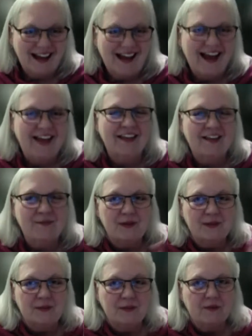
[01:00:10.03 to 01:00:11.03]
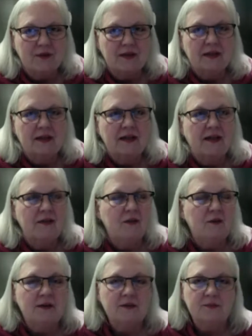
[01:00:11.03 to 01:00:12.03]
And then people really, in the
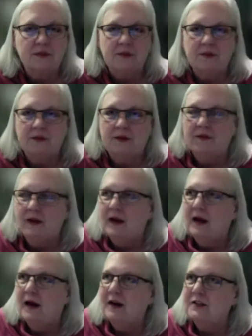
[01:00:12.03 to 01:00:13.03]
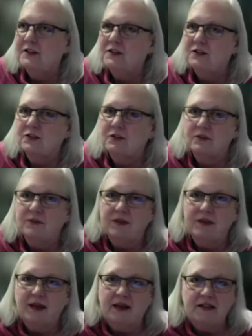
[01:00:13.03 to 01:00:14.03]
US, people are concerned with
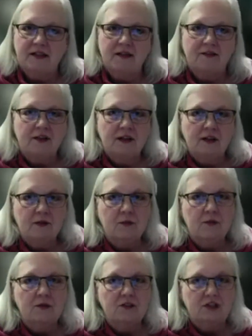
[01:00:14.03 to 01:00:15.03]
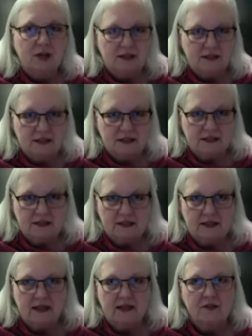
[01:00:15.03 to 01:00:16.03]
the idea of equal
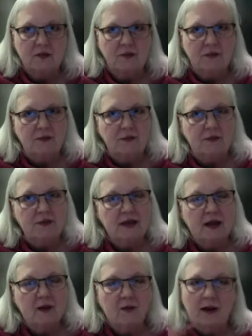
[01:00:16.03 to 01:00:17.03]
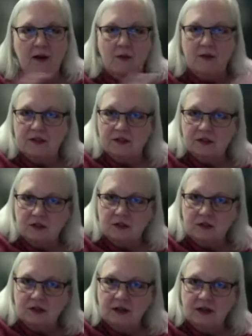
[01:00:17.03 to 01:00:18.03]
justice. And so people will say, well, this
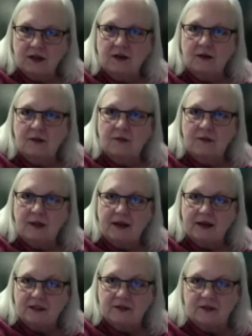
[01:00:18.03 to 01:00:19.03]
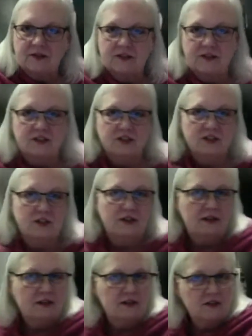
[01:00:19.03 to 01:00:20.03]
circle here will make a different decision
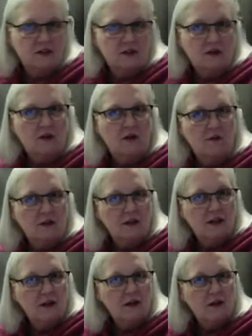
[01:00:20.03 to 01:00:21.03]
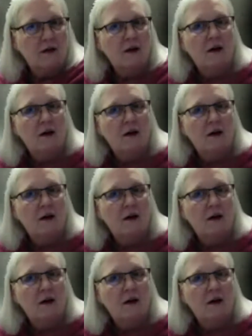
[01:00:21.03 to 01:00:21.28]
than this circle over here.